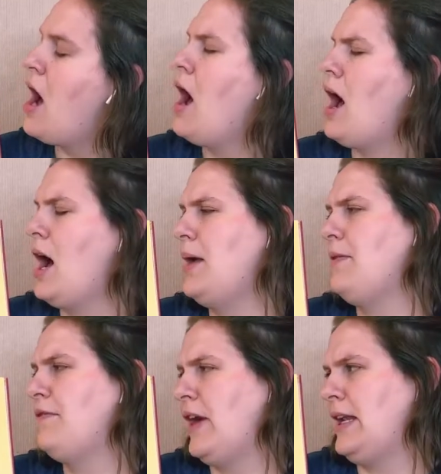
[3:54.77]
I'm
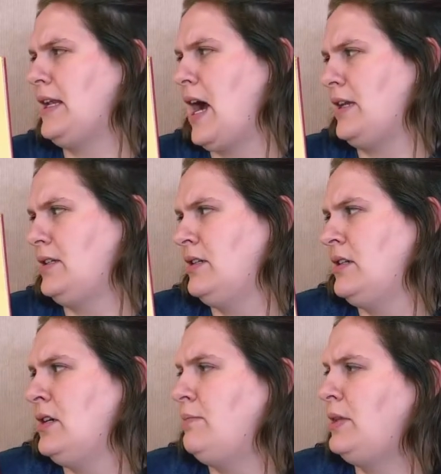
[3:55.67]
afraid not,
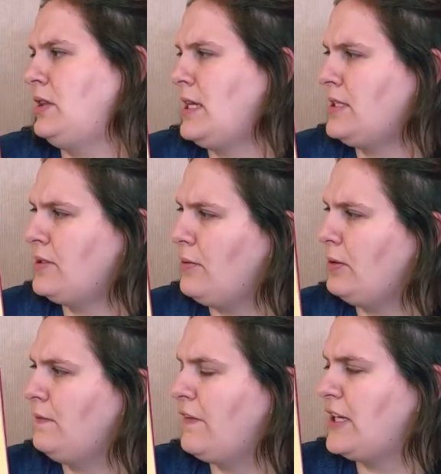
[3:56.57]
but this
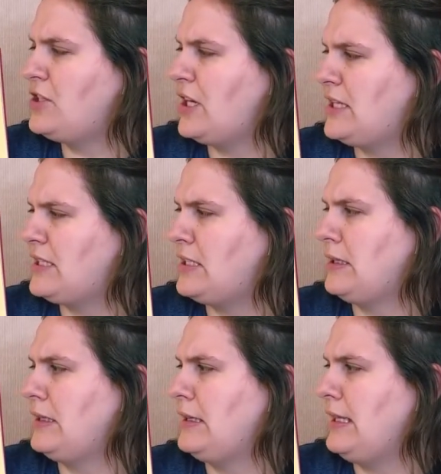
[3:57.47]
old fish is
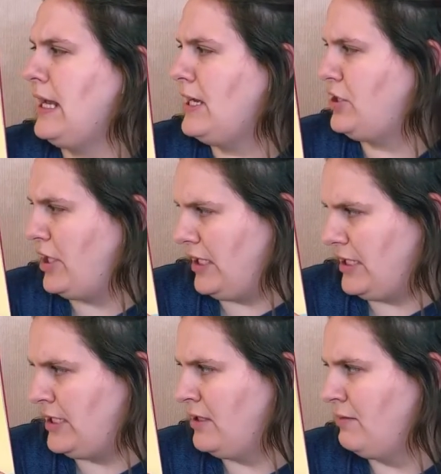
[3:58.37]

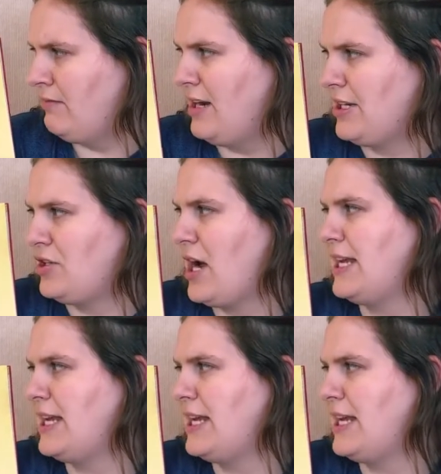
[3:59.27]
delicious. Want to try